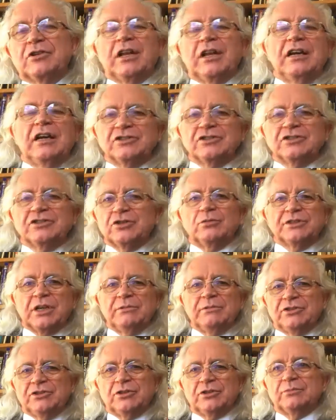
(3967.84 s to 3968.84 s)
Clients are always
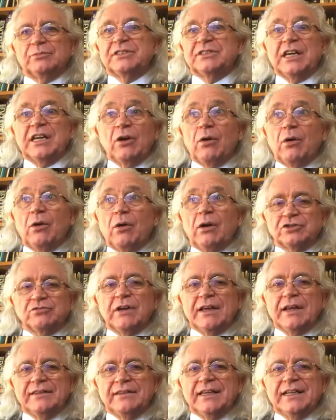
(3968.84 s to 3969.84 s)
coming to them and saying, "Oh, I've
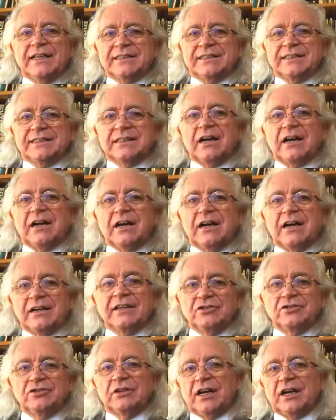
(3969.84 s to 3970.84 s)
just read this. I
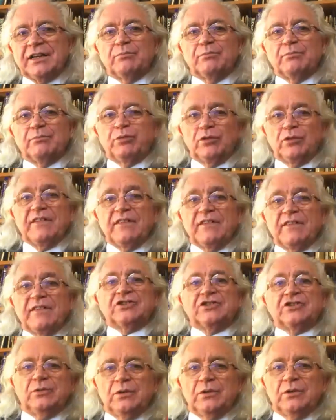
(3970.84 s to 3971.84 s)
can put this
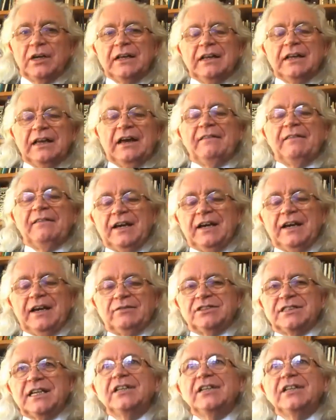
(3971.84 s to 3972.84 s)
through," and they're
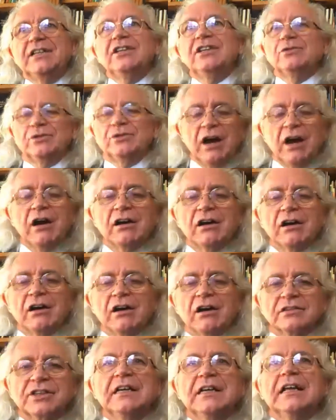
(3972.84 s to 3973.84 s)
having to say, "No, you
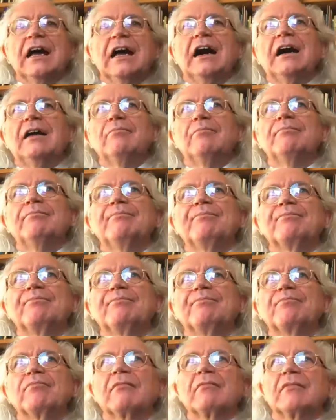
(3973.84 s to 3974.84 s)
can't."
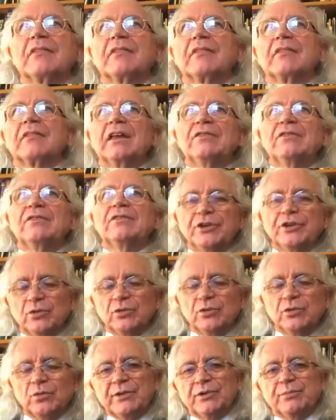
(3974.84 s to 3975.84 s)
If we do
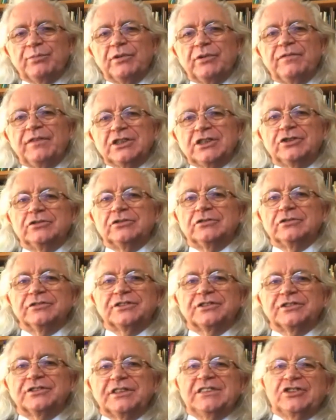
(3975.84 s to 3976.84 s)
away with
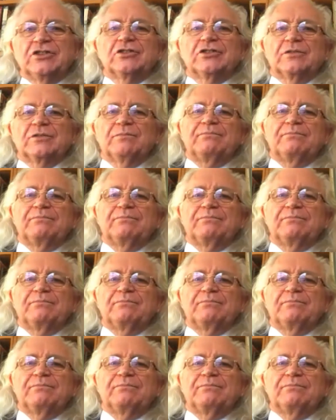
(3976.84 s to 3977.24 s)
professionals, and it's